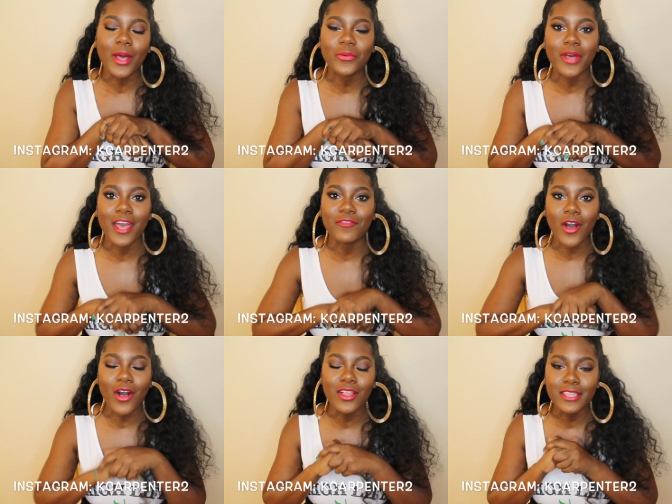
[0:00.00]
I will have
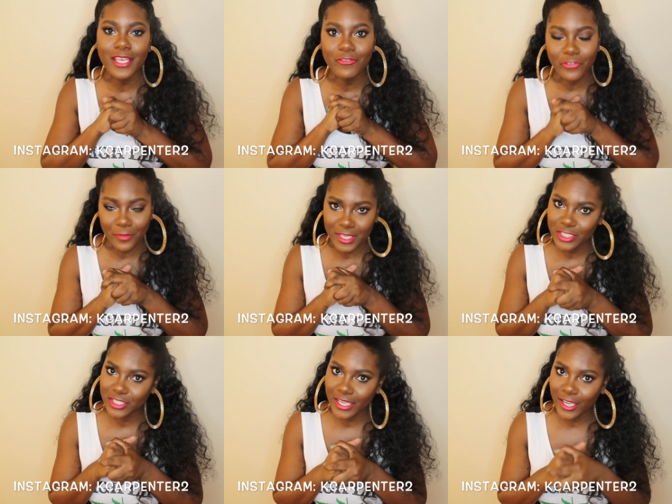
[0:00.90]
all of the
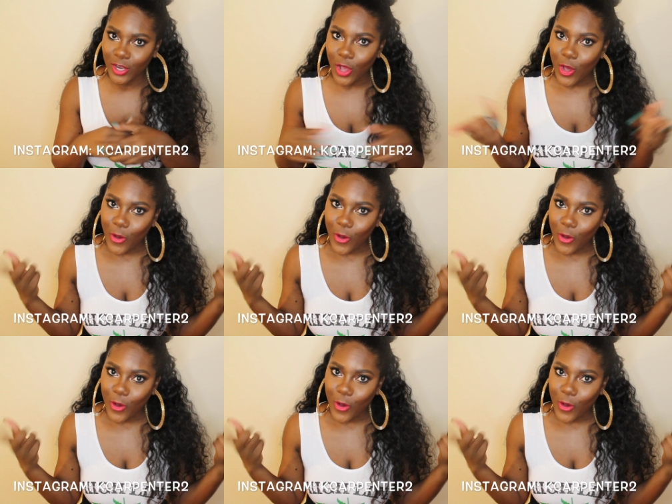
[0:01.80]
information